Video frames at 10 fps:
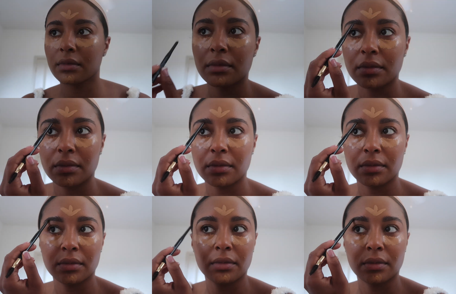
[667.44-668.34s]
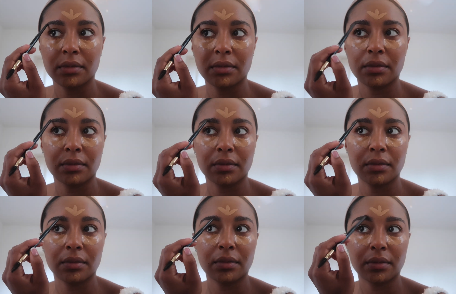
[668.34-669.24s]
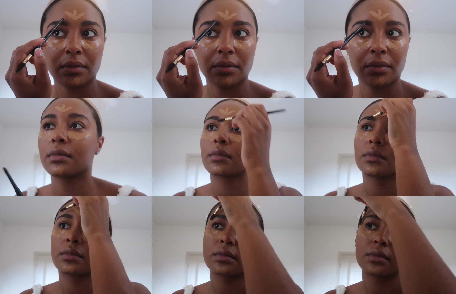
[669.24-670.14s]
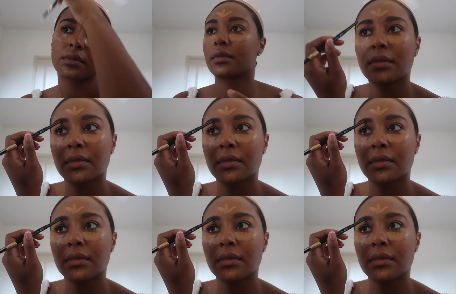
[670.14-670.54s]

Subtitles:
No one is speaking in this clip.